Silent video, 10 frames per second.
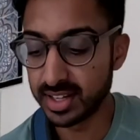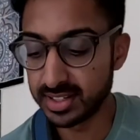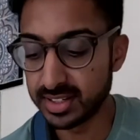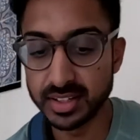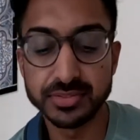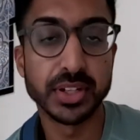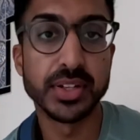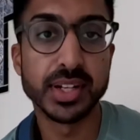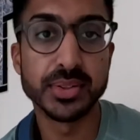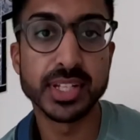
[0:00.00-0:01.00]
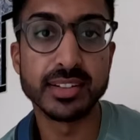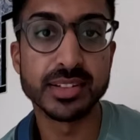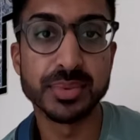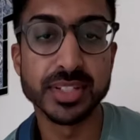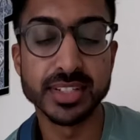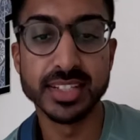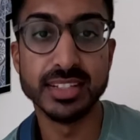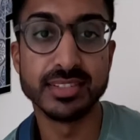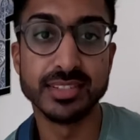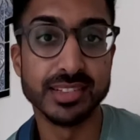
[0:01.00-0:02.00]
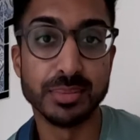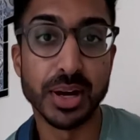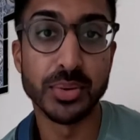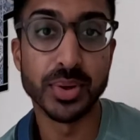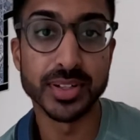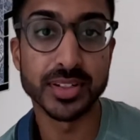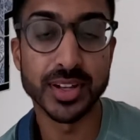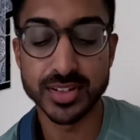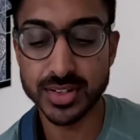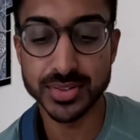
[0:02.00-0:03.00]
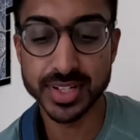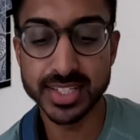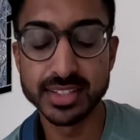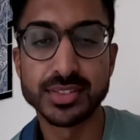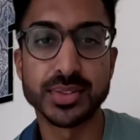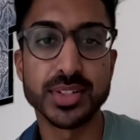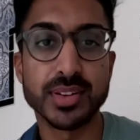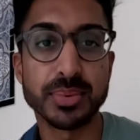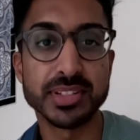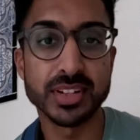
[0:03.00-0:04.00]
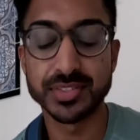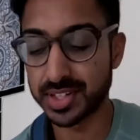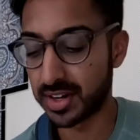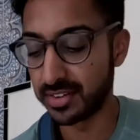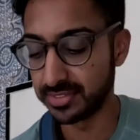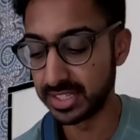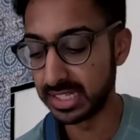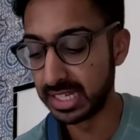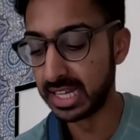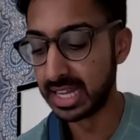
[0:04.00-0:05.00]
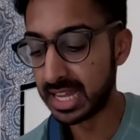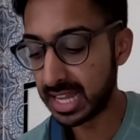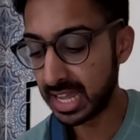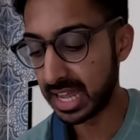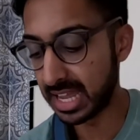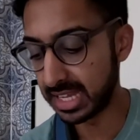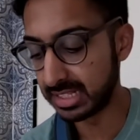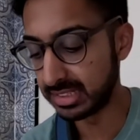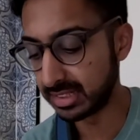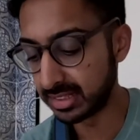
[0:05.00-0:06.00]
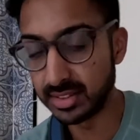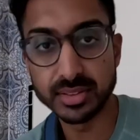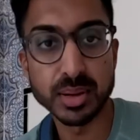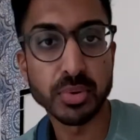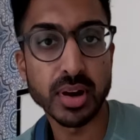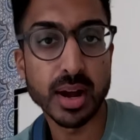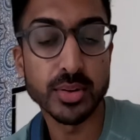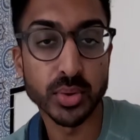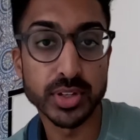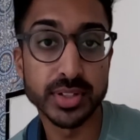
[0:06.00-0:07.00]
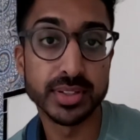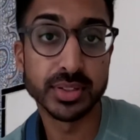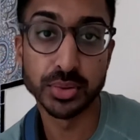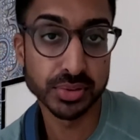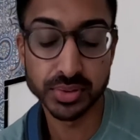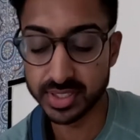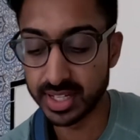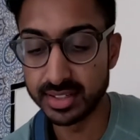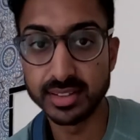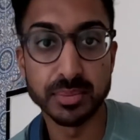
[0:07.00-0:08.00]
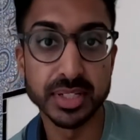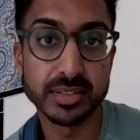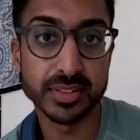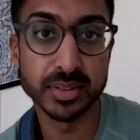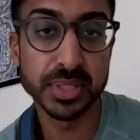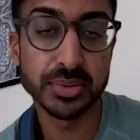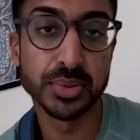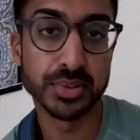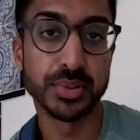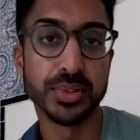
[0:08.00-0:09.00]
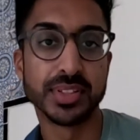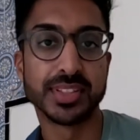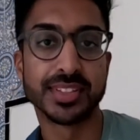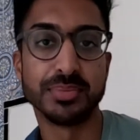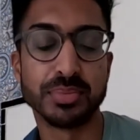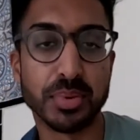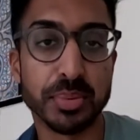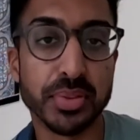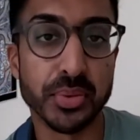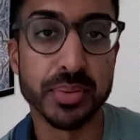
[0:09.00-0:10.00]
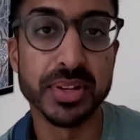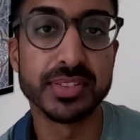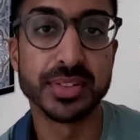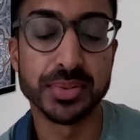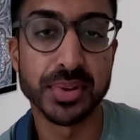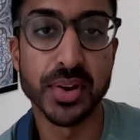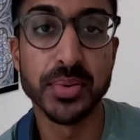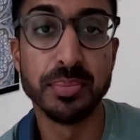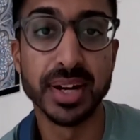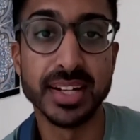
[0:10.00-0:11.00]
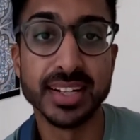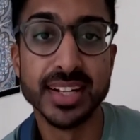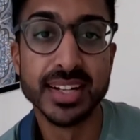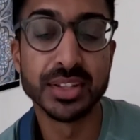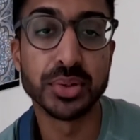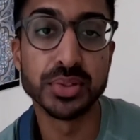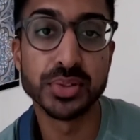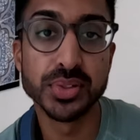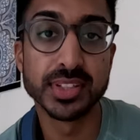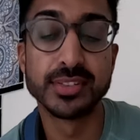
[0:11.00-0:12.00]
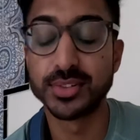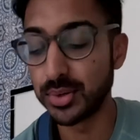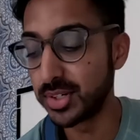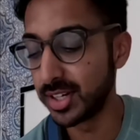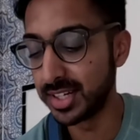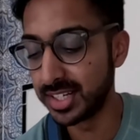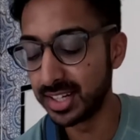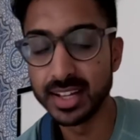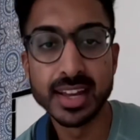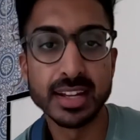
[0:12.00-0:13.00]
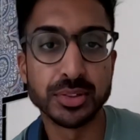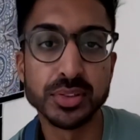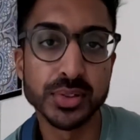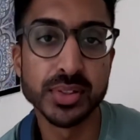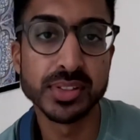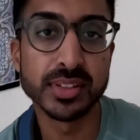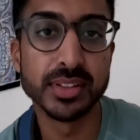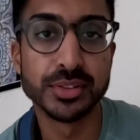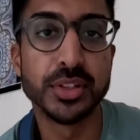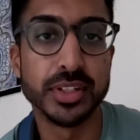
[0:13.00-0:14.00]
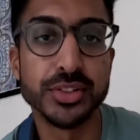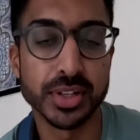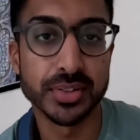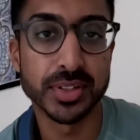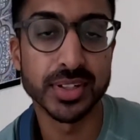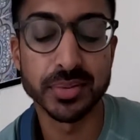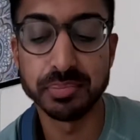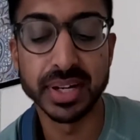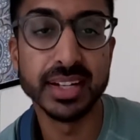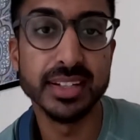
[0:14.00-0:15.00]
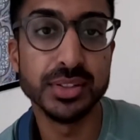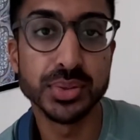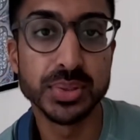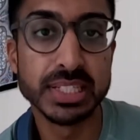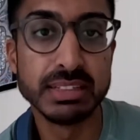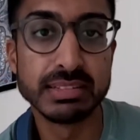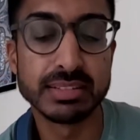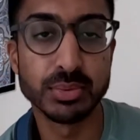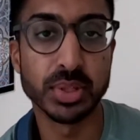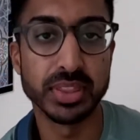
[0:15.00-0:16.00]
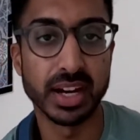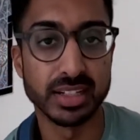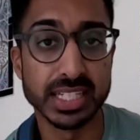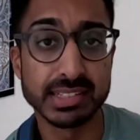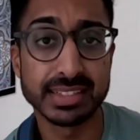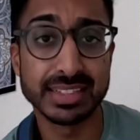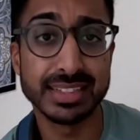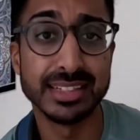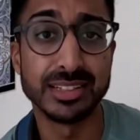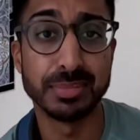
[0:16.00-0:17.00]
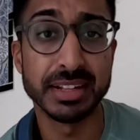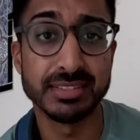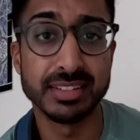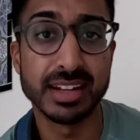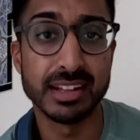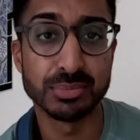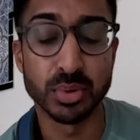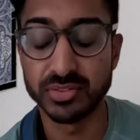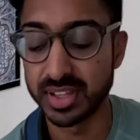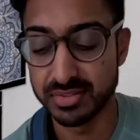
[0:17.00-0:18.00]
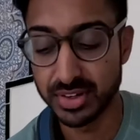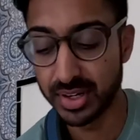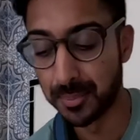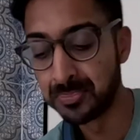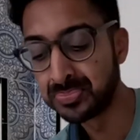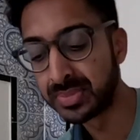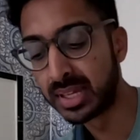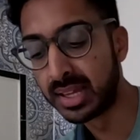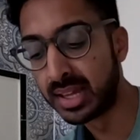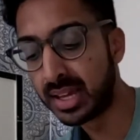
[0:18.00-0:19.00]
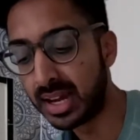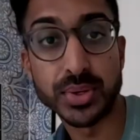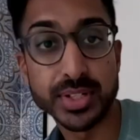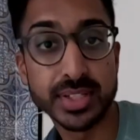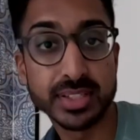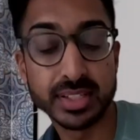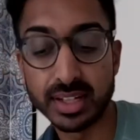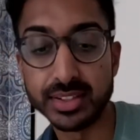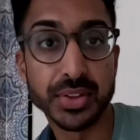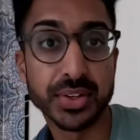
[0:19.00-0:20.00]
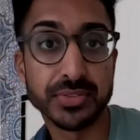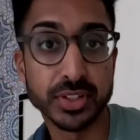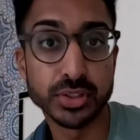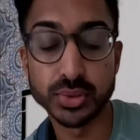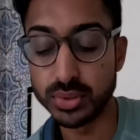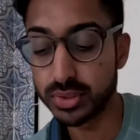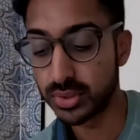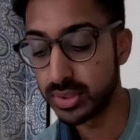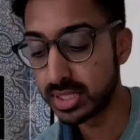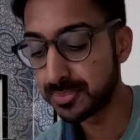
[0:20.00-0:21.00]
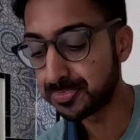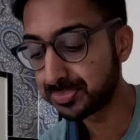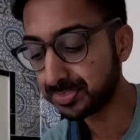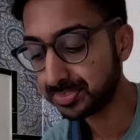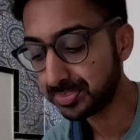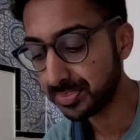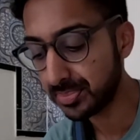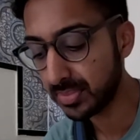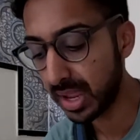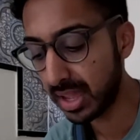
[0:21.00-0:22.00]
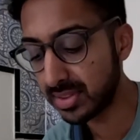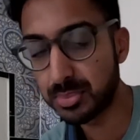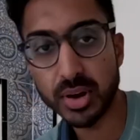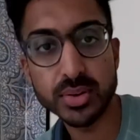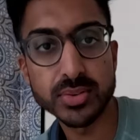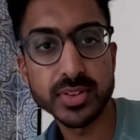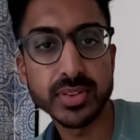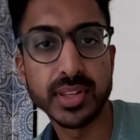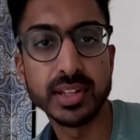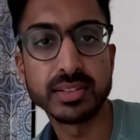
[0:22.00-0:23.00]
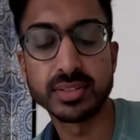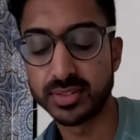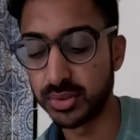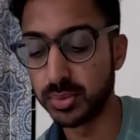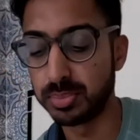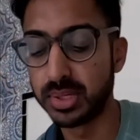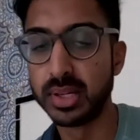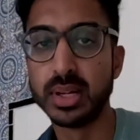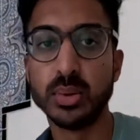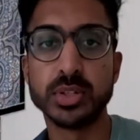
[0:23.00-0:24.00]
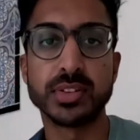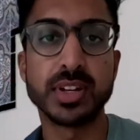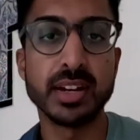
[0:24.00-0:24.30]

yet, and I figured I would get something to eat since it's about 1 o'clock already. So I got myself a coffee, and I ordered couscous again. I mean, it's going to be couscous, probably 3 meals in a row, but the couscous is so good. Couscous is good in general, but in Tunis, with the harissa, it's spicy, it has more flavor. Ordered another fish couscous, and they brought over this soup, which I've got